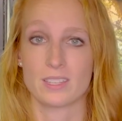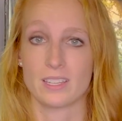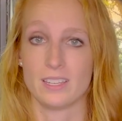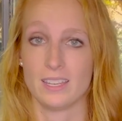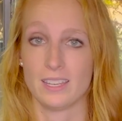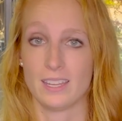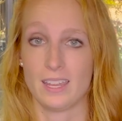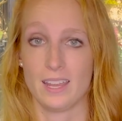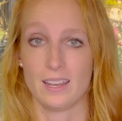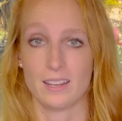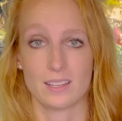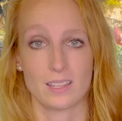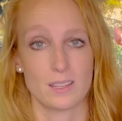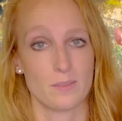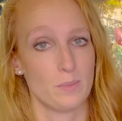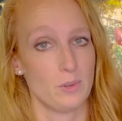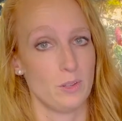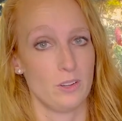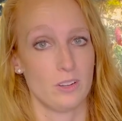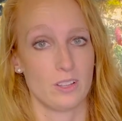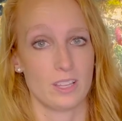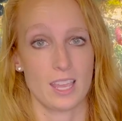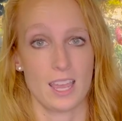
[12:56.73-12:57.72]
and again,
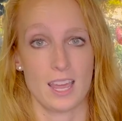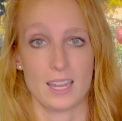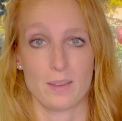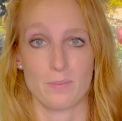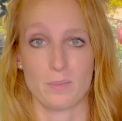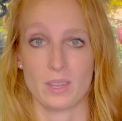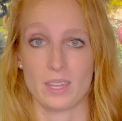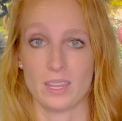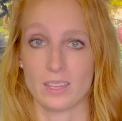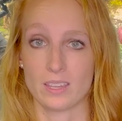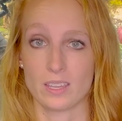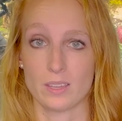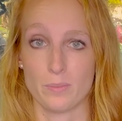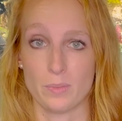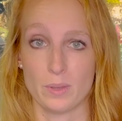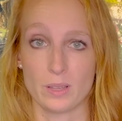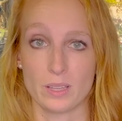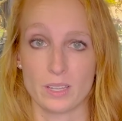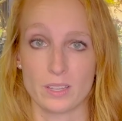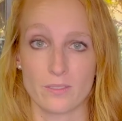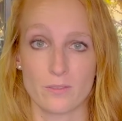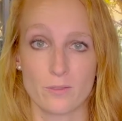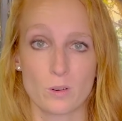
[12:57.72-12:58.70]
Chameleon Academy and
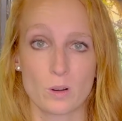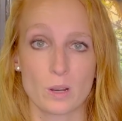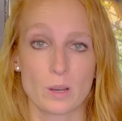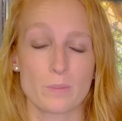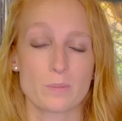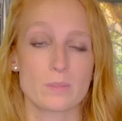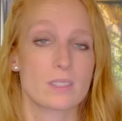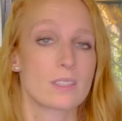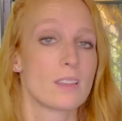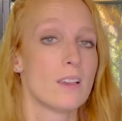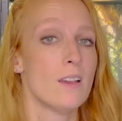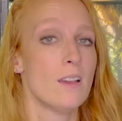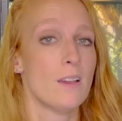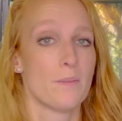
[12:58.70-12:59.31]
Chameleon Forums.